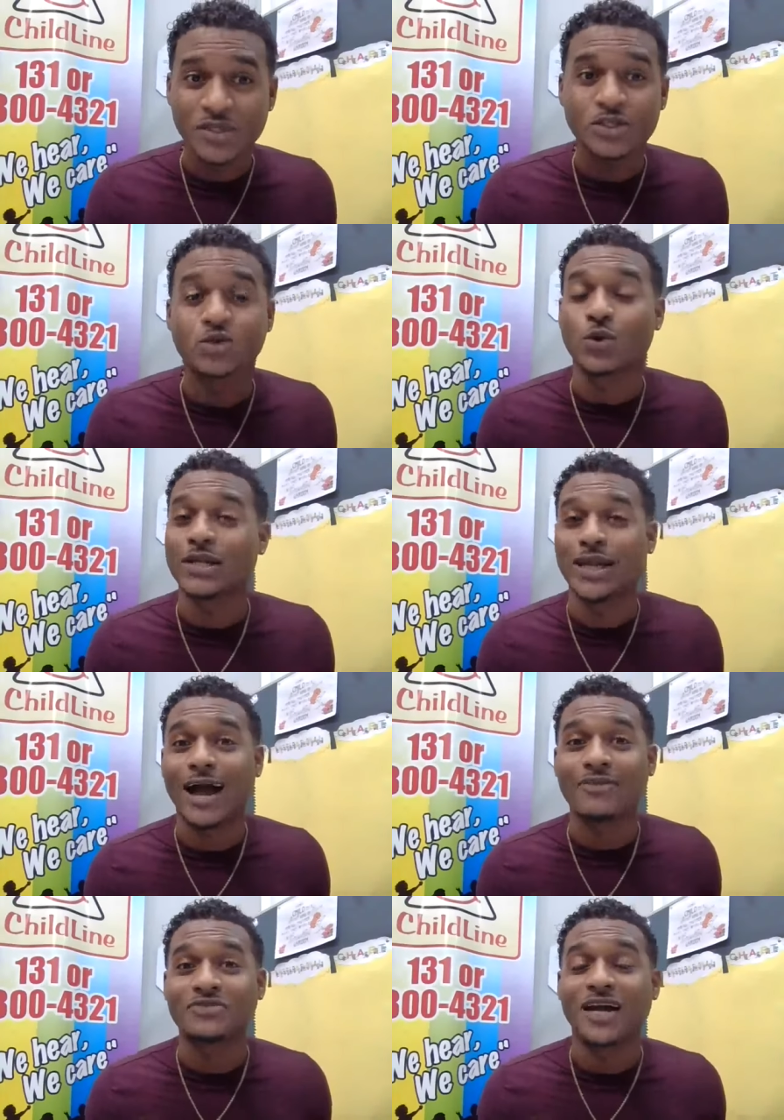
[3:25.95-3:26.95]
Shortly
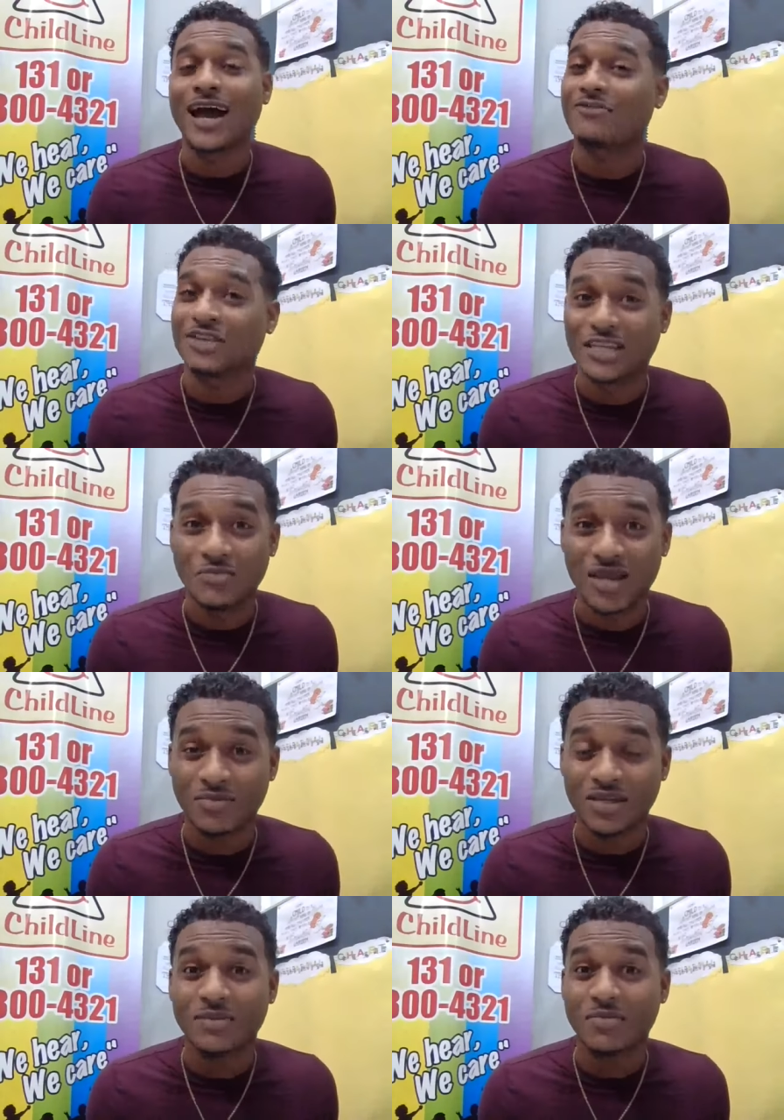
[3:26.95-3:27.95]
after having the
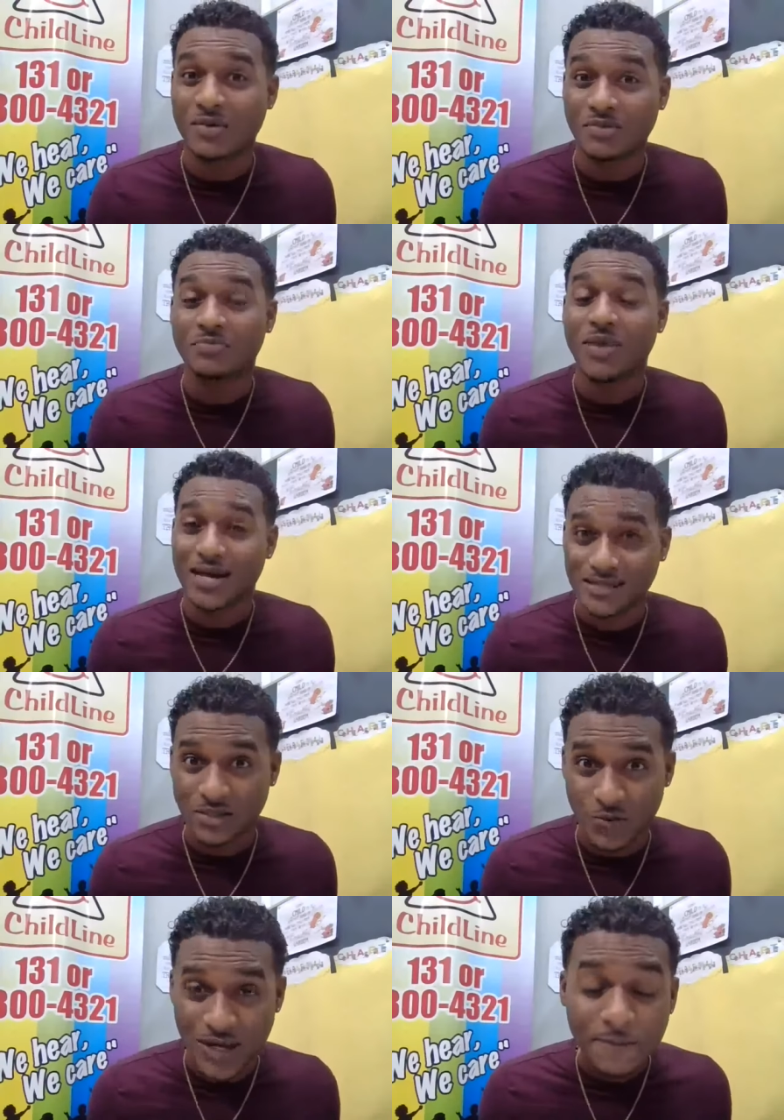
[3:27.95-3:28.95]
baby passed
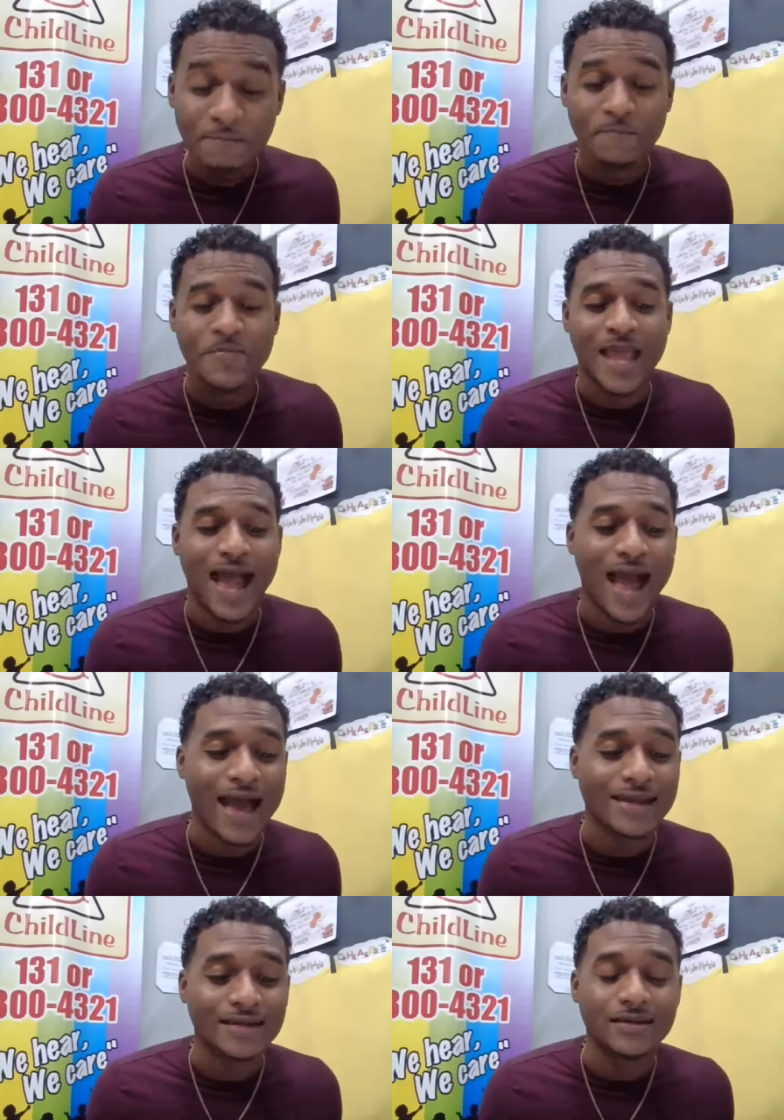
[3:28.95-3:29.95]
away,
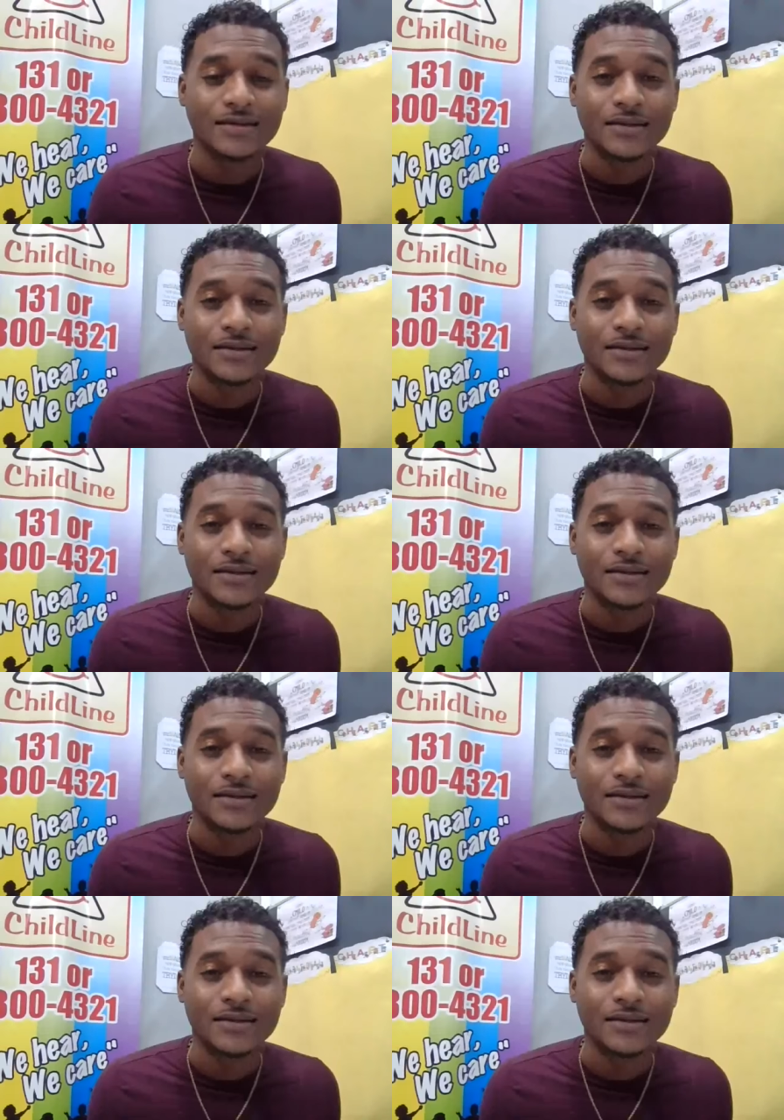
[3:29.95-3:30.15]
and